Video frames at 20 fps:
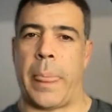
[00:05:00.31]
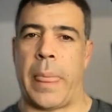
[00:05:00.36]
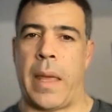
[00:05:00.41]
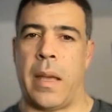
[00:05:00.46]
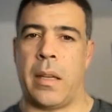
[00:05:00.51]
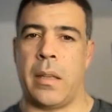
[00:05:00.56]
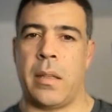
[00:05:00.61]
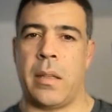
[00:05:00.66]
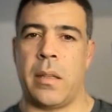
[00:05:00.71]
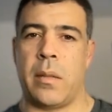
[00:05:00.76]

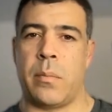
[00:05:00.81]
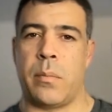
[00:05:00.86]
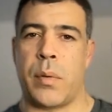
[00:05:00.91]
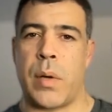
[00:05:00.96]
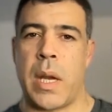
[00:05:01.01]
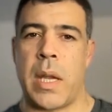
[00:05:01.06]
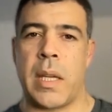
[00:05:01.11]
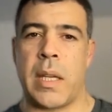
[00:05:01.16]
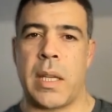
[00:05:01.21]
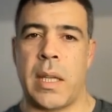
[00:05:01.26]
and
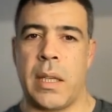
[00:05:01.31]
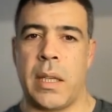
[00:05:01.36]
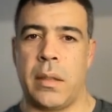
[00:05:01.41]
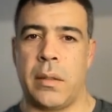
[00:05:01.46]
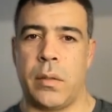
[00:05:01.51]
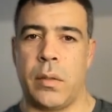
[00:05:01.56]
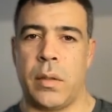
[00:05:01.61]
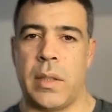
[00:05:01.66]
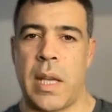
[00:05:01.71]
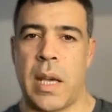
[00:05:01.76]

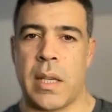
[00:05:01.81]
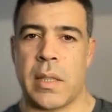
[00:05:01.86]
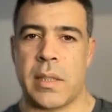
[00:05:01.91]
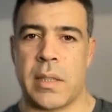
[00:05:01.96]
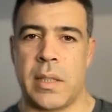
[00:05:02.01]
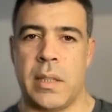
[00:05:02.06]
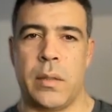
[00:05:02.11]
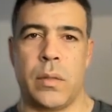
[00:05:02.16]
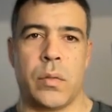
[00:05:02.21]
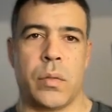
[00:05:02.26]
breaking the
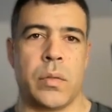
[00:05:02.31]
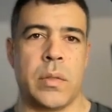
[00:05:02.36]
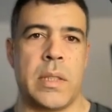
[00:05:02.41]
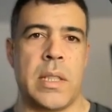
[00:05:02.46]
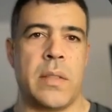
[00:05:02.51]
text into